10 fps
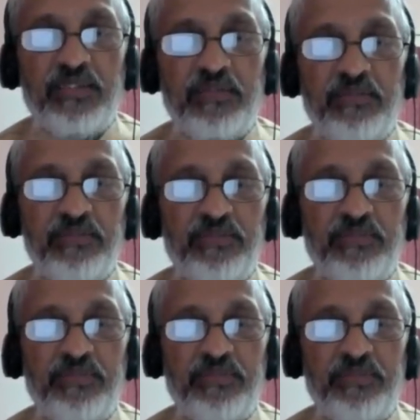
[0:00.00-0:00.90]

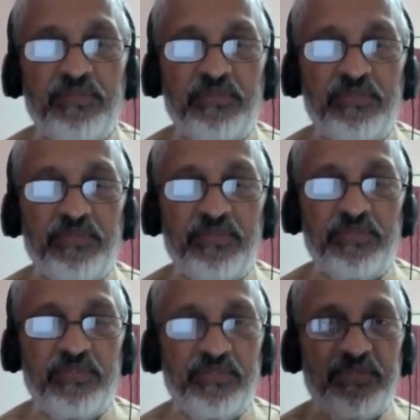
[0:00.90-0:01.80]

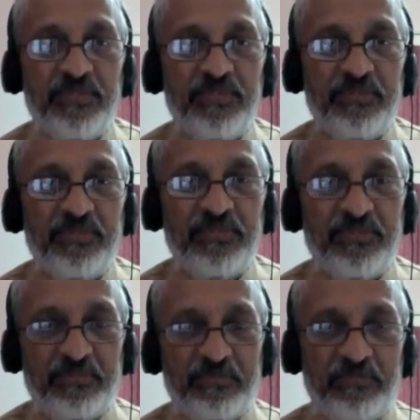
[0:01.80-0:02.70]

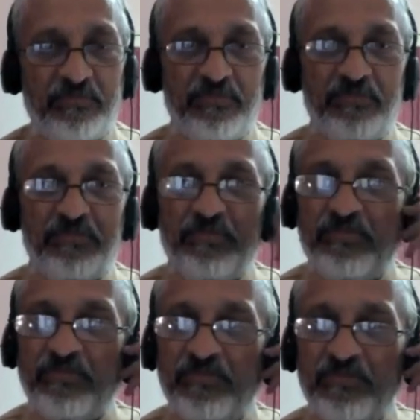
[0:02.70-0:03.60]

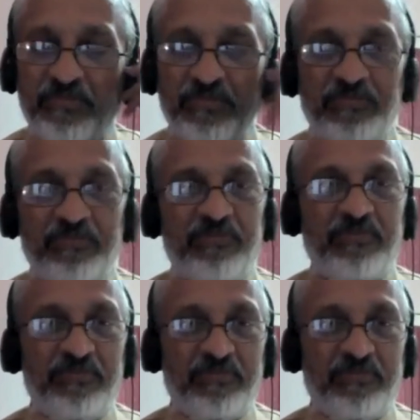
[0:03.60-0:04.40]
(no one is talking)